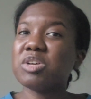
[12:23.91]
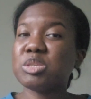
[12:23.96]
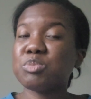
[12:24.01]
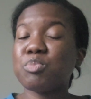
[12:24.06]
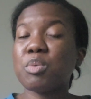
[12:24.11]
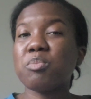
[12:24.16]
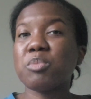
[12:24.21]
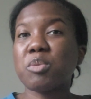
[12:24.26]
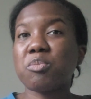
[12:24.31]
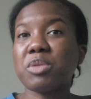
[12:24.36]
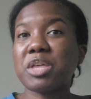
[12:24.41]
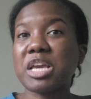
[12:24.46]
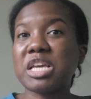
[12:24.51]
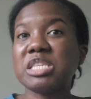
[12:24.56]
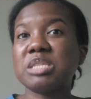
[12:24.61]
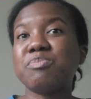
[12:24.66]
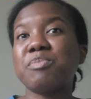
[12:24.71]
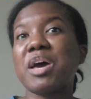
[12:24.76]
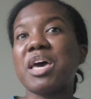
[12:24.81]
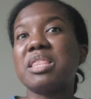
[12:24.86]
It's been
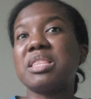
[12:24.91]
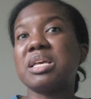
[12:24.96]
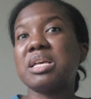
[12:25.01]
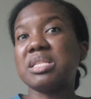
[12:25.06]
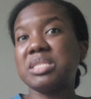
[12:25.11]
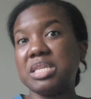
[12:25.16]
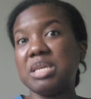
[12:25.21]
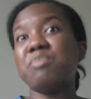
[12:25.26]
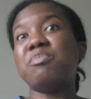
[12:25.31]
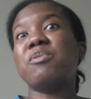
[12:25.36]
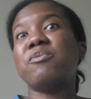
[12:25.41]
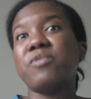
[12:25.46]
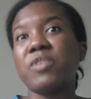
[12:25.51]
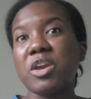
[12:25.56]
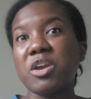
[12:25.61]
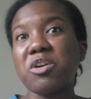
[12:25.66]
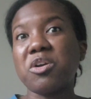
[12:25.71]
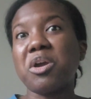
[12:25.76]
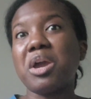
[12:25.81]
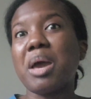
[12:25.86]
replaced by the deep
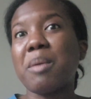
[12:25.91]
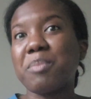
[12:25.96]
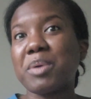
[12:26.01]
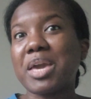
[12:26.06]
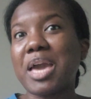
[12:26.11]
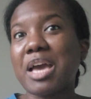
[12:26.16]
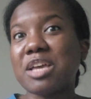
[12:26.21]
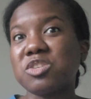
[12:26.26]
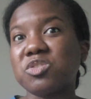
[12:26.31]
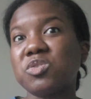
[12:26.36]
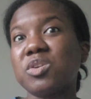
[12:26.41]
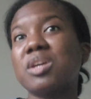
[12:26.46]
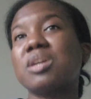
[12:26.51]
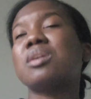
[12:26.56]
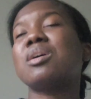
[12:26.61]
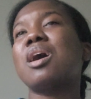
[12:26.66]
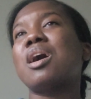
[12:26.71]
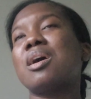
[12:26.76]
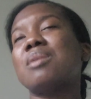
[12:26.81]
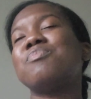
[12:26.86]
inferior
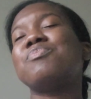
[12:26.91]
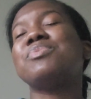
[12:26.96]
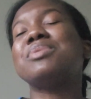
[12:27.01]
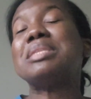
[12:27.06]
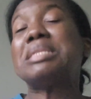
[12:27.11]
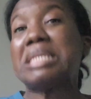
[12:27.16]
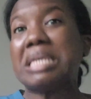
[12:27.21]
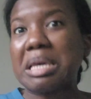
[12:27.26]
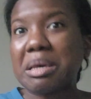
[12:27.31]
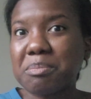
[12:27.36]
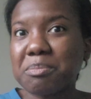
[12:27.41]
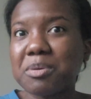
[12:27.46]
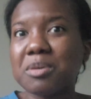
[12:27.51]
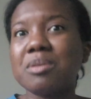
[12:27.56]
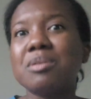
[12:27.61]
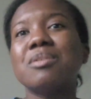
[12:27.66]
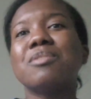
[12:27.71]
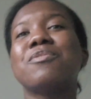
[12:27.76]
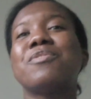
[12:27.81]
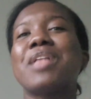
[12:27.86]
epigastric uh, DIEP
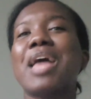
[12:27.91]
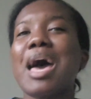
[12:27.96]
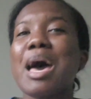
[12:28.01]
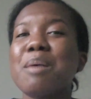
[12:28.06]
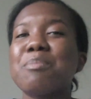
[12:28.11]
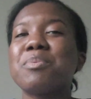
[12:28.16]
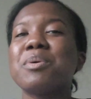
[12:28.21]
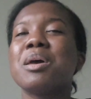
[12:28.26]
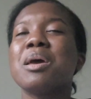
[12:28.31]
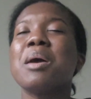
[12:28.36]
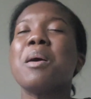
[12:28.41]
flap,